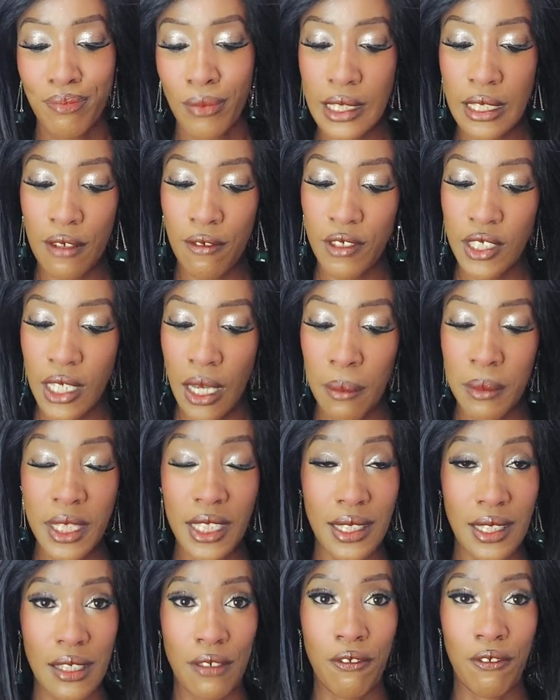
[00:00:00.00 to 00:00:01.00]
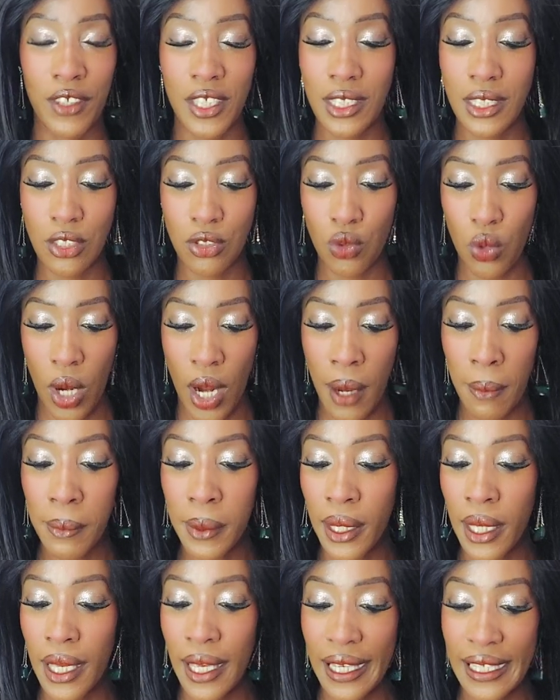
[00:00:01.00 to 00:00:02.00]
This is the vitamin C face
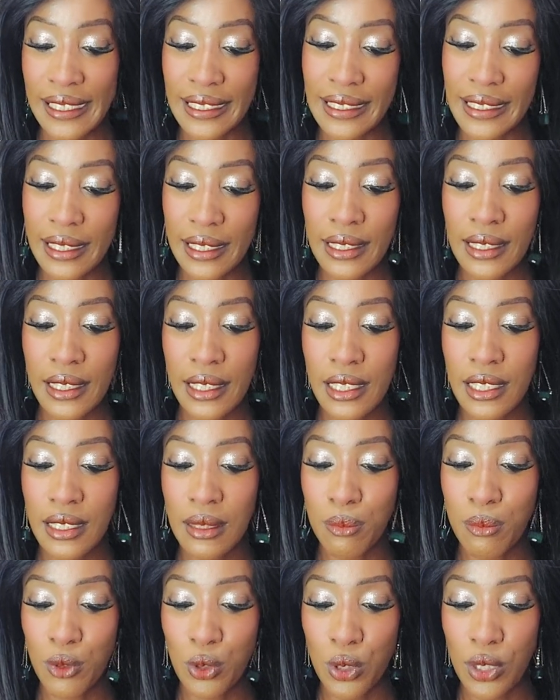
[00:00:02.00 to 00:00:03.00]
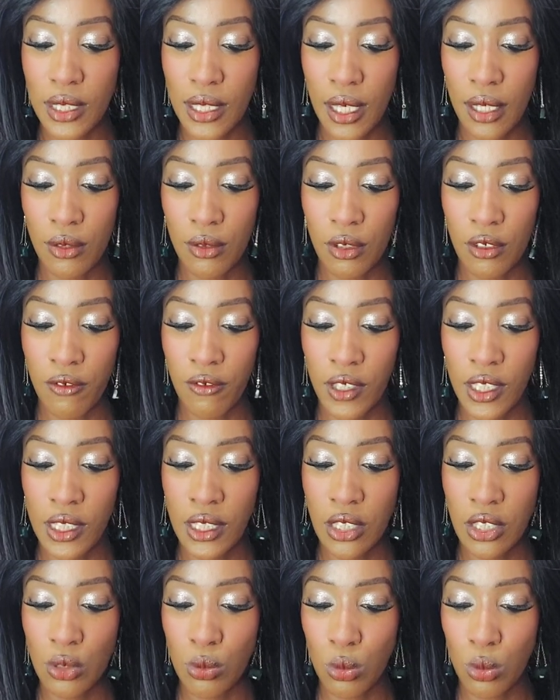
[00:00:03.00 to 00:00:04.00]
scrub. Instantly smooths and
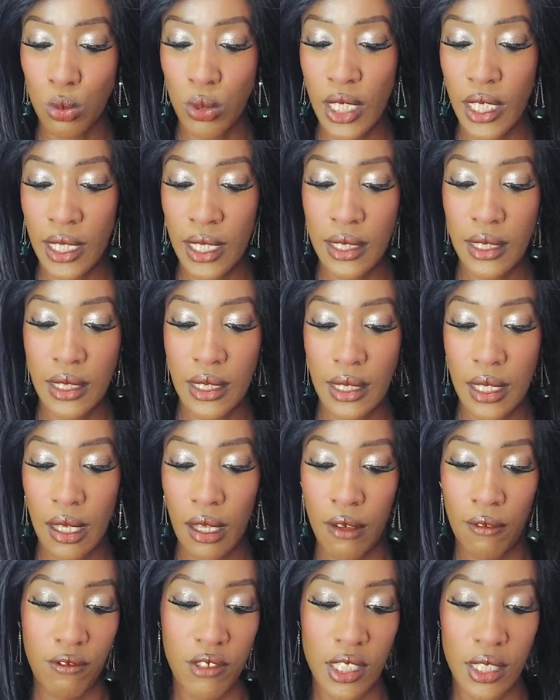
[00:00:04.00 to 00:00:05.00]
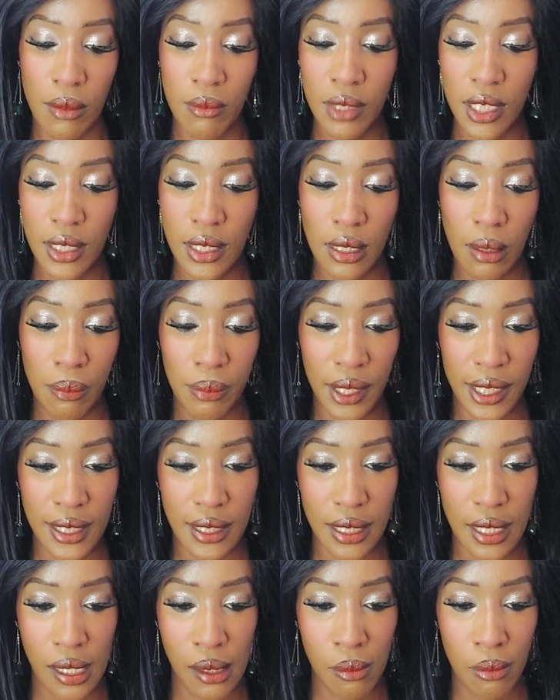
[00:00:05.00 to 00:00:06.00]
reveals radiant skin, vitamin C
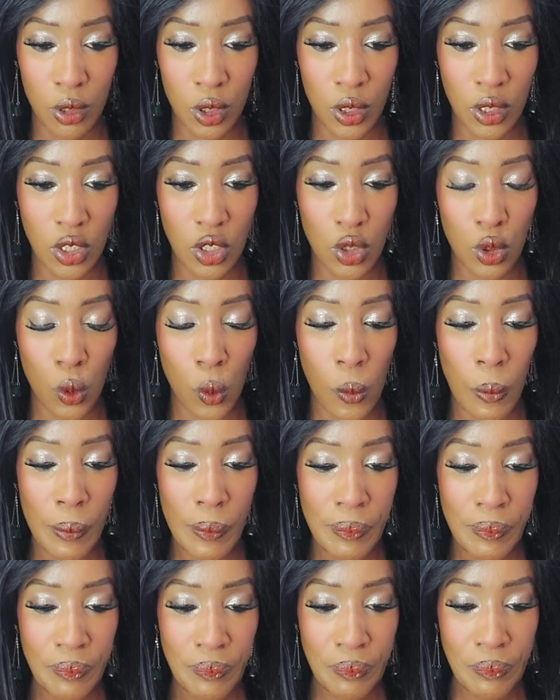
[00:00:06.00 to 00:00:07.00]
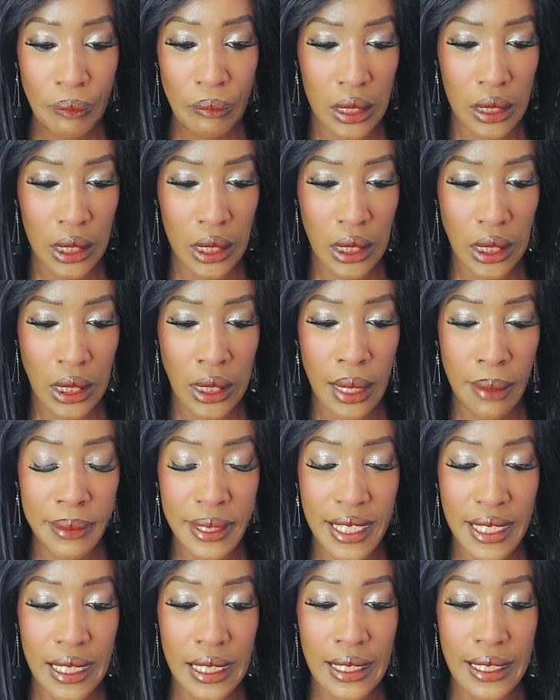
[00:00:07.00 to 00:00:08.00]
plus lemon. So let
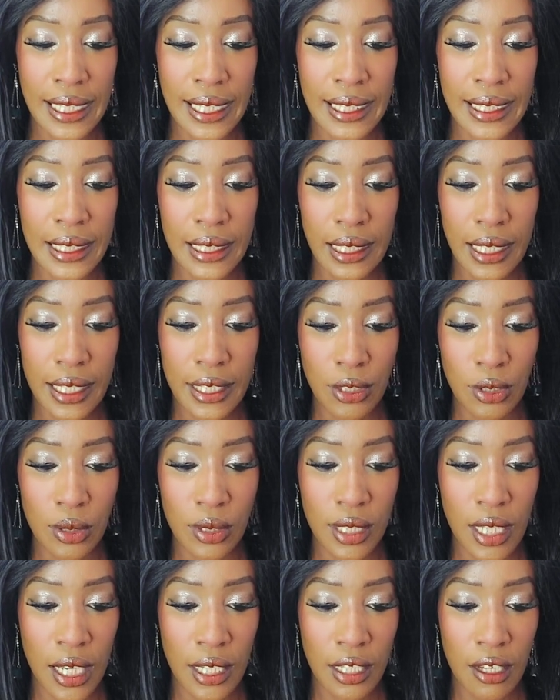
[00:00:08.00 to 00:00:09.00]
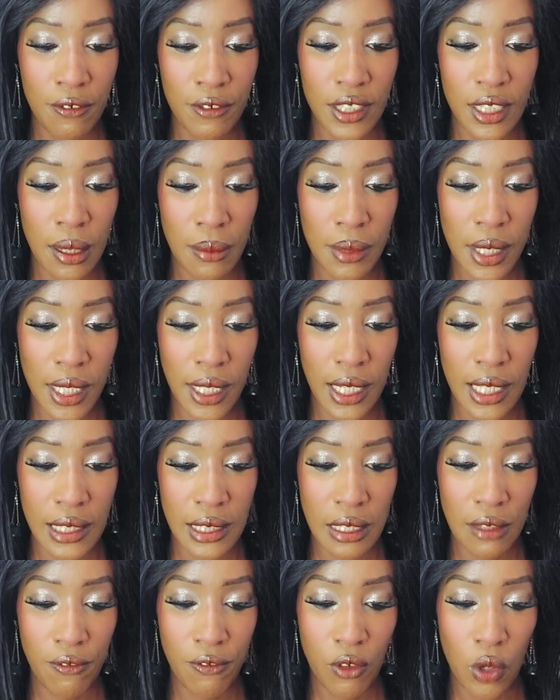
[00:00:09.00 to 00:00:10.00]
me see. Daily cleanse with Garnier Vitamin
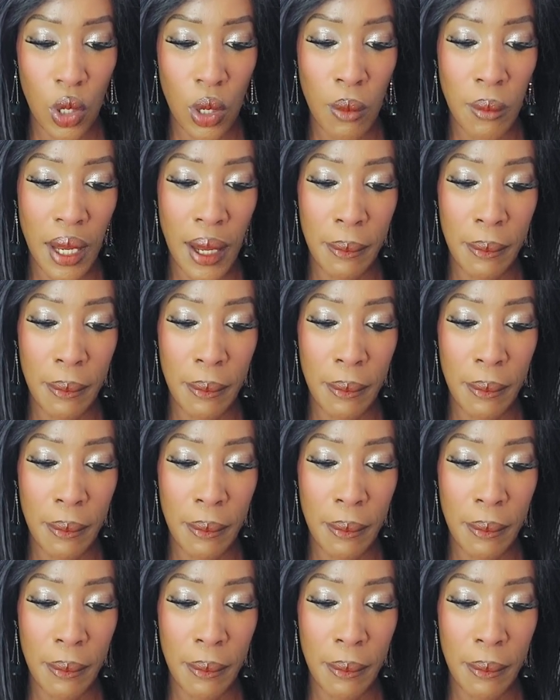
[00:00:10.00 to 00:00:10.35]
Cleansing Foam.